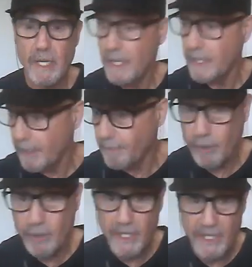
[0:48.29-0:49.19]
and I
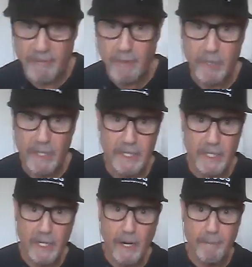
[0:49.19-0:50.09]
appreciate everybody
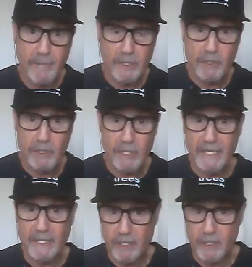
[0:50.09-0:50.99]
that comments
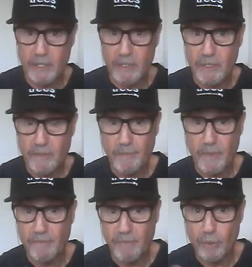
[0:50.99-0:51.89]
and listens,
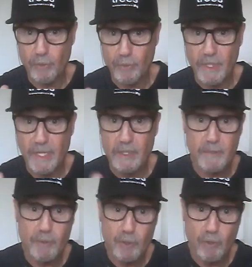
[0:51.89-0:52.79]
views, and
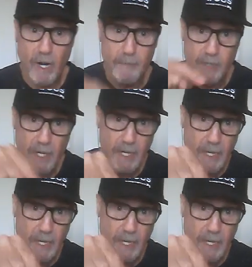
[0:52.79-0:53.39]
subscribes.